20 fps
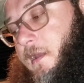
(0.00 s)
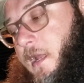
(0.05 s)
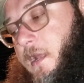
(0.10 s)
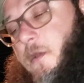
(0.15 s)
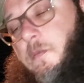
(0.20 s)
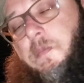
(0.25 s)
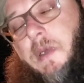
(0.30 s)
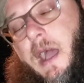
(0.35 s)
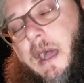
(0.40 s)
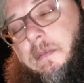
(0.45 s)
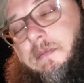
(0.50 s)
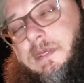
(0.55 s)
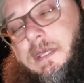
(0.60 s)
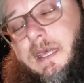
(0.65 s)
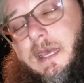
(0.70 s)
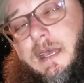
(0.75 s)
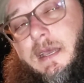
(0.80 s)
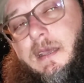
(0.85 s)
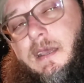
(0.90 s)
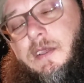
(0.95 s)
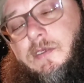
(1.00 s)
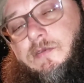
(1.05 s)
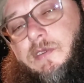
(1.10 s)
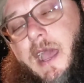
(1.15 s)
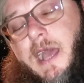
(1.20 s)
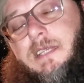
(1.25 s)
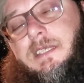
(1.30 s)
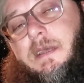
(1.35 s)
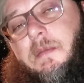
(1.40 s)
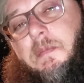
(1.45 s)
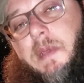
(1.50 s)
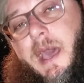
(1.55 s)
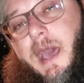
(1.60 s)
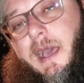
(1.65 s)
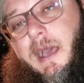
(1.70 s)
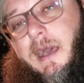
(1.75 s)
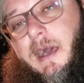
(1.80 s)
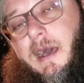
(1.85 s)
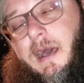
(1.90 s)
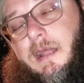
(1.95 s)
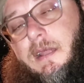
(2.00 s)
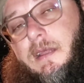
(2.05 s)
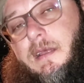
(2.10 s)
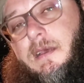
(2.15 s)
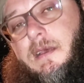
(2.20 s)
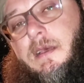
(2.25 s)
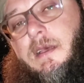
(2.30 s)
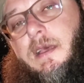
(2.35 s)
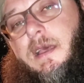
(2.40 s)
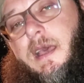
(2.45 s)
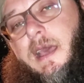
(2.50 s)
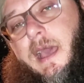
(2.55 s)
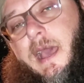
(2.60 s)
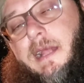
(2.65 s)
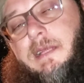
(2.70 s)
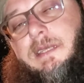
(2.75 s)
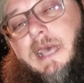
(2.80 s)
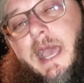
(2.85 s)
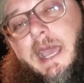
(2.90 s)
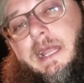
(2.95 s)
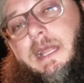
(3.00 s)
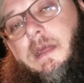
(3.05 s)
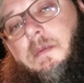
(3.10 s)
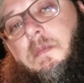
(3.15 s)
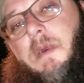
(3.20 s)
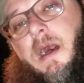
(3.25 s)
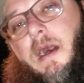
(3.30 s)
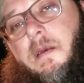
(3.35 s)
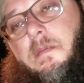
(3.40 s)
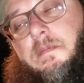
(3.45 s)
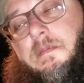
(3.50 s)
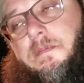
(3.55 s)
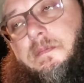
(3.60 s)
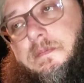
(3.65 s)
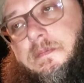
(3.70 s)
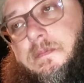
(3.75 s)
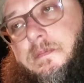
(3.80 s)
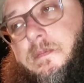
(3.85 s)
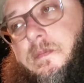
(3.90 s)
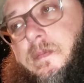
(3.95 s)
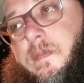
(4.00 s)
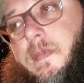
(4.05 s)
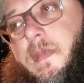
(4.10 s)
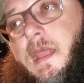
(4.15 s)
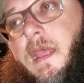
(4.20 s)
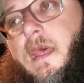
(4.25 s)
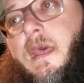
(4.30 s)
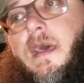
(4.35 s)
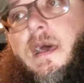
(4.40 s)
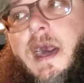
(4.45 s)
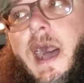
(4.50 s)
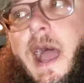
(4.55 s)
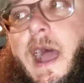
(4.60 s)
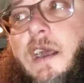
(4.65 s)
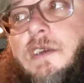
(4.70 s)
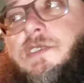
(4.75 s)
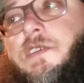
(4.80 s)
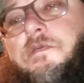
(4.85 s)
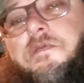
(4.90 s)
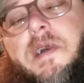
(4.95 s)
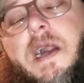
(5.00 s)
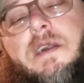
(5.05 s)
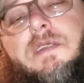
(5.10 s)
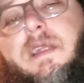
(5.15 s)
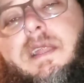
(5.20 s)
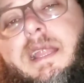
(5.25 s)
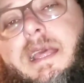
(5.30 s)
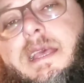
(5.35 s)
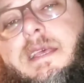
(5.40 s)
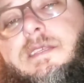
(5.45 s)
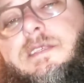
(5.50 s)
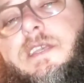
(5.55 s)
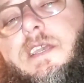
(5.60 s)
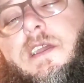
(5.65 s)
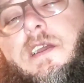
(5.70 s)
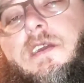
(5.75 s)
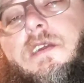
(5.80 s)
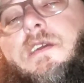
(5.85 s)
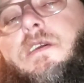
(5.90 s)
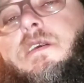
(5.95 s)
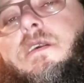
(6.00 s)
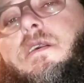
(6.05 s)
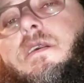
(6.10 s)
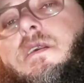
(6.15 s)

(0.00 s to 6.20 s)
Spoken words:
then you pop the ratchet back on and tighten them up. I also found it easier